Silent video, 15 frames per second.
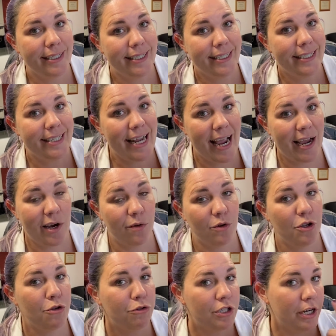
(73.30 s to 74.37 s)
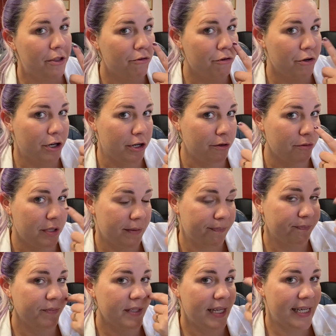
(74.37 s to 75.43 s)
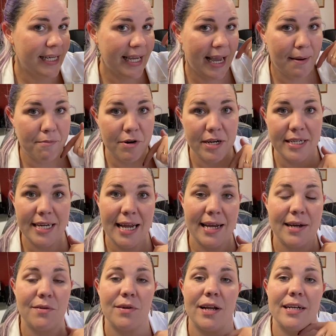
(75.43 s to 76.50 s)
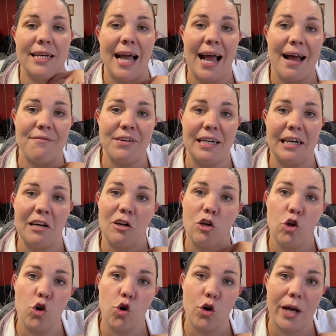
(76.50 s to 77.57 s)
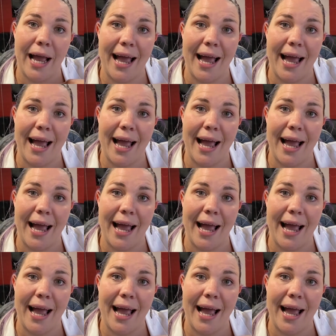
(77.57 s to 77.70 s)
down, usually through your nose, send a camera down and have a little look